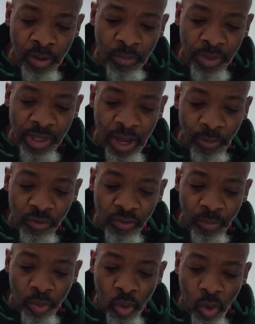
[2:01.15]
But that was a
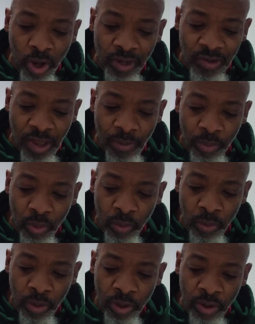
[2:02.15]
poor example
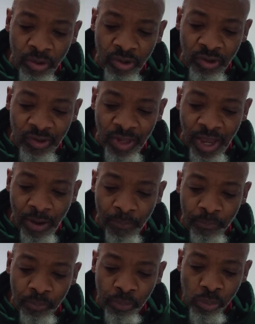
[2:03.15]
to stamp
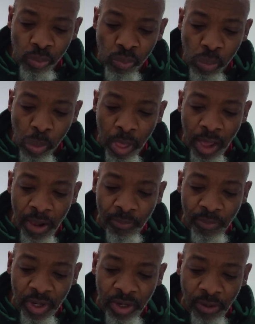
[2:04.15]
and
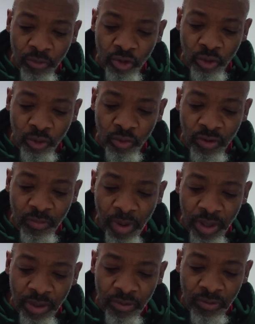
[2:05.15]
beat up children's
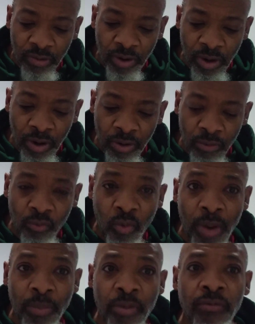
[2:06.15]
mothers
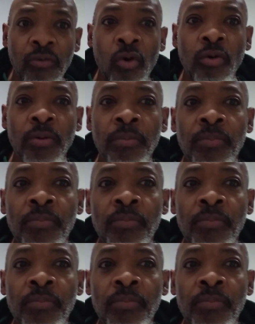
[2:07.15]
right before them.